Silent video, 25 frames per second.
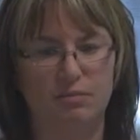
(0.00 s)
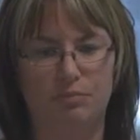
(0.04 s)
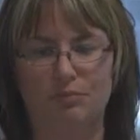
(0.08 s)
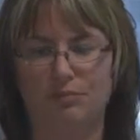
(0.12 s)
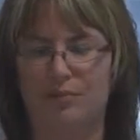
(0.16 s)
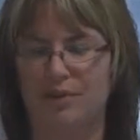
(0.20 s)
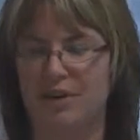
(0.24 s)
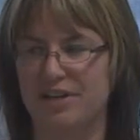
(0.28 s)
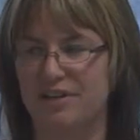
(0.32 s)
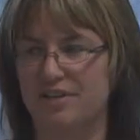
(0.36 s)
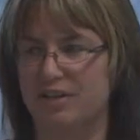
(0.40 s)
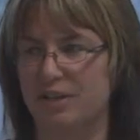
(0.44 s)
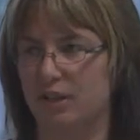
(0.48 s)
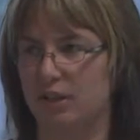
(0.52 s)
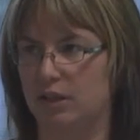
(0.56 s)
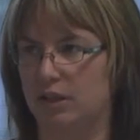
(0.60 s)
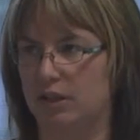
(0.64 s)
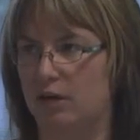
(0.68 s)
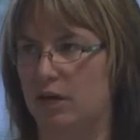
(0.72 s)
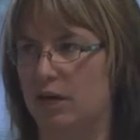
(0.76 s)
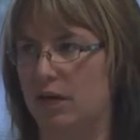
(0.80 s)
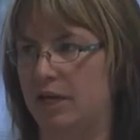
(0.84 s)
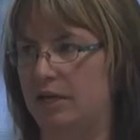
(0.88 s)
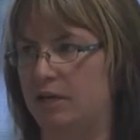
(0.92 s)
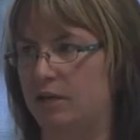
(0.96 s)
pricing
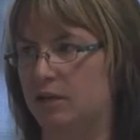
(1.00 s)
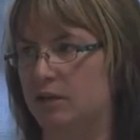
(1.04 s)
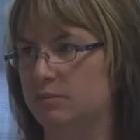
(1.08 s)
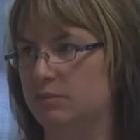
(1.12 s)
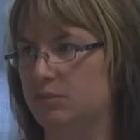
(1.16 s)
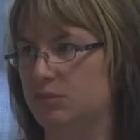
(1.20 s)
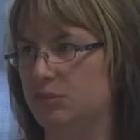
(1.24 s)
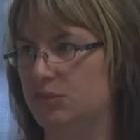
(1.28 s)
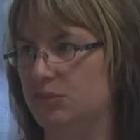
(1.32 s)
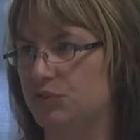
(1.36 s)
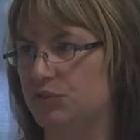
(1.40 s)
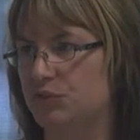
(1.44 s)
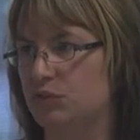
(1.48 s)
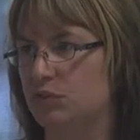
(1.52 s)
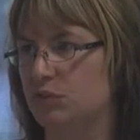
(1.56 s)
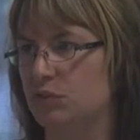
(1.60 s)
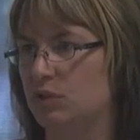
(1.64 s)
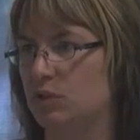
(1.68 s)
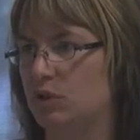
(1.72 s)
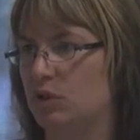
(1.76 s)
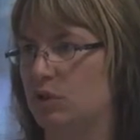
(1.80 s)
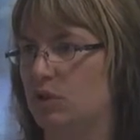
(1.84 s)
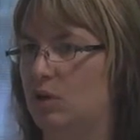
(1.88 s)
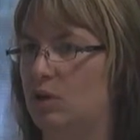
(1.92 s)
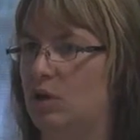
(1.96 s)
their items.
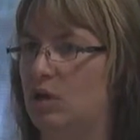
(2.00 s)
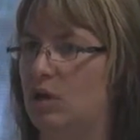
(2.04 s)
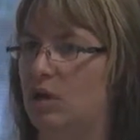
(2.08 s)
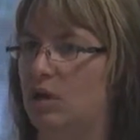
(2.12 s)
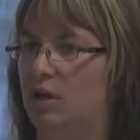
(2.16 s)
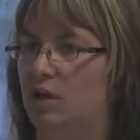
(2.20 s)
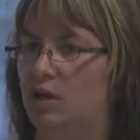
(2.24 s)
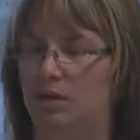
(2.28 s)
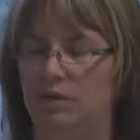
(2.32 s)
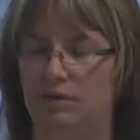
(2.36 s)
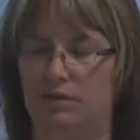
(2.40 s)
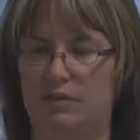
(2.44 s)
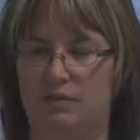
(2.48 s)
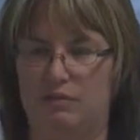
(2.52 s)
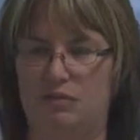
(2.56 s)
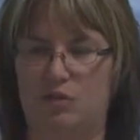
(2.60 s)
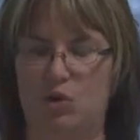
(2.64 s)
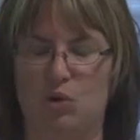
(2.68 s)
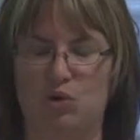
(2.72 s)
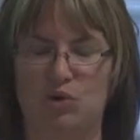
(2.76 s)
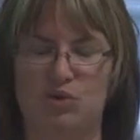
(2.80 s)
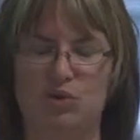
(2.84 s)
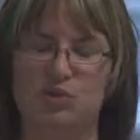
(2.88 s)
Told